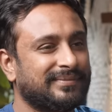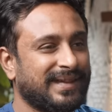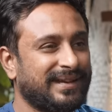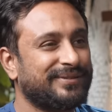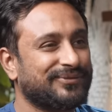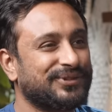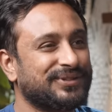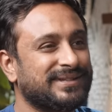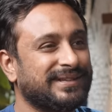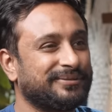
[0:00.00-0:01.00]
Yeah, of
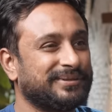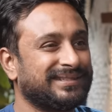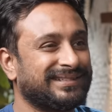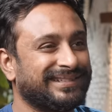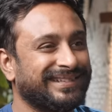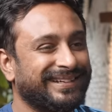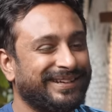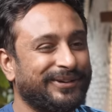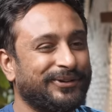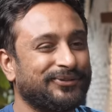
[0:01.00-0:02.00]
course. I mean,
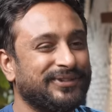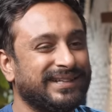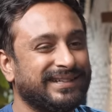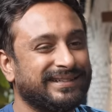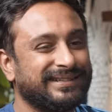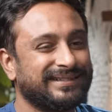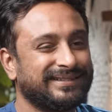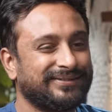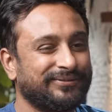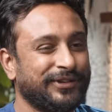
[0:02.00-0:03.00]
end of the day,
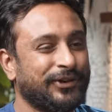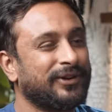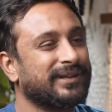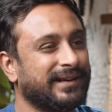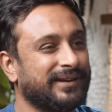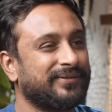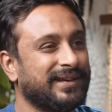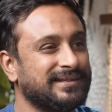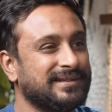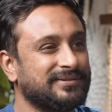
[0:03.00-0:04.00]
we are all cricket
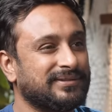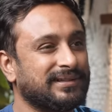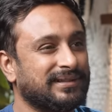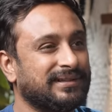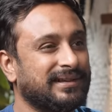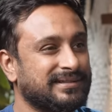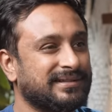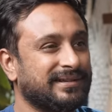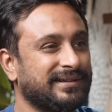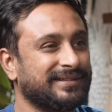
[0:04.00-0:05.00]
fans as well as
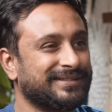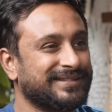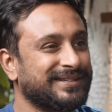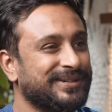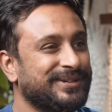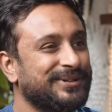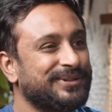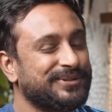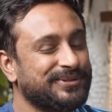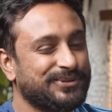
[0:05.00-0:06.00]
cricketers.
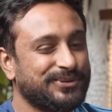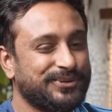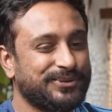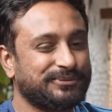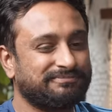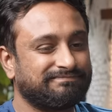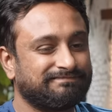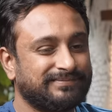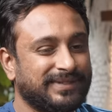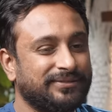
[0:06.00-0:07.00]
So
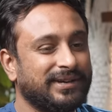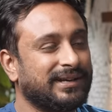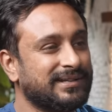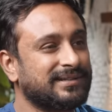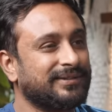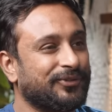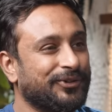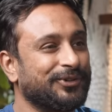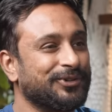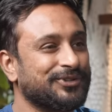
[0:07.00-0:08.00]
yeah, we understand
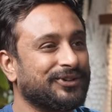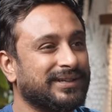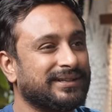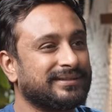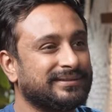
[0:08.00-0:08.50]
what goes on